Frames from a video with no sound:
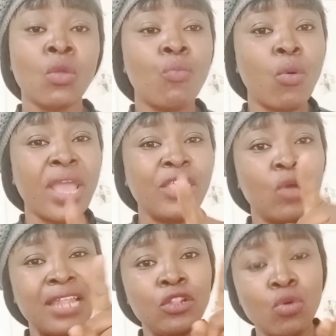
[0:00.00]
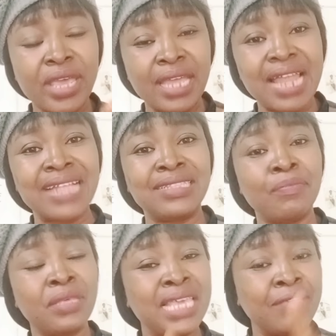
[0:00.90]
But when you are looking at
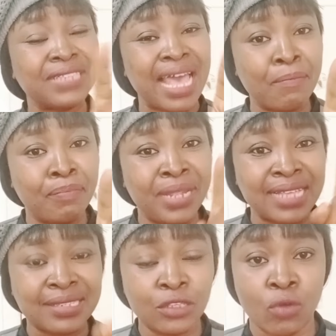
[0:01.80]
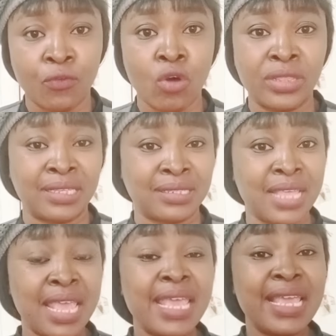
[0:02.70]
the gift and blessings of others,
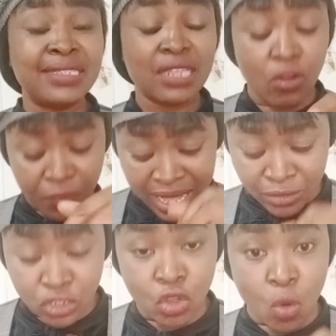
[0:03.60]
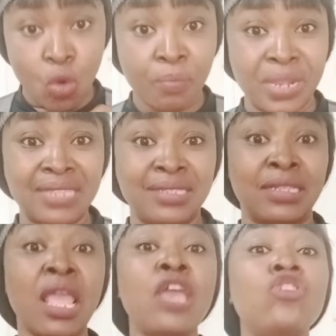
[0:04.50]
instead of counting your own
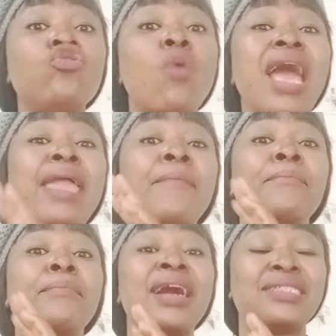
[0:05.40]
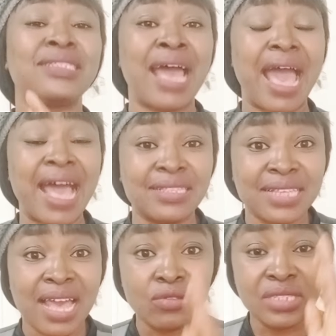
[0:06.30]
blessing, you are a master
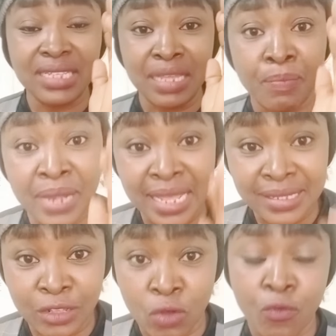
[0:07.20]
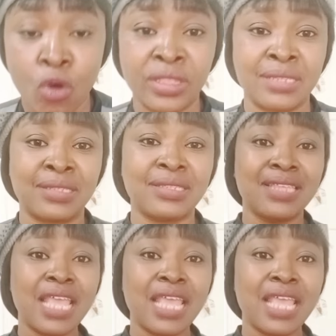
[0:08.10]
at counting the blessing of others.